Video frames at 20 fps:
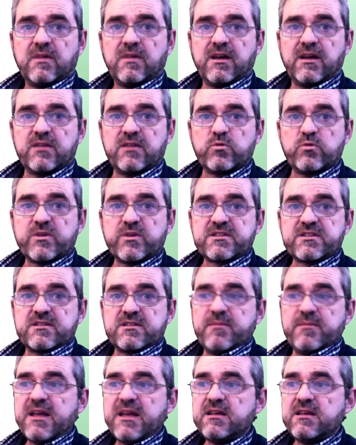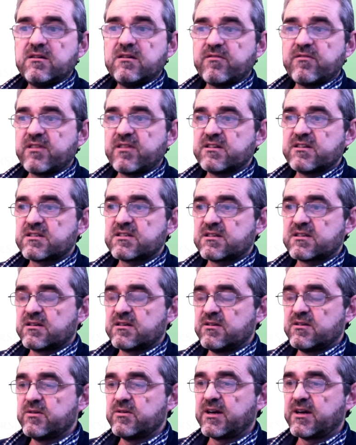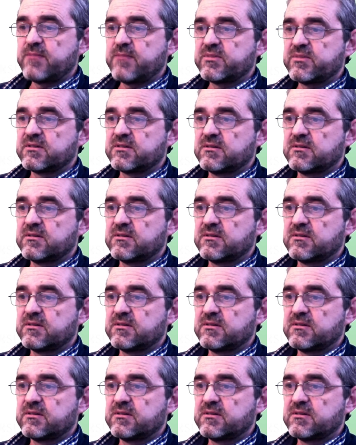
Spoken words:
And what's the meaning of this new gap?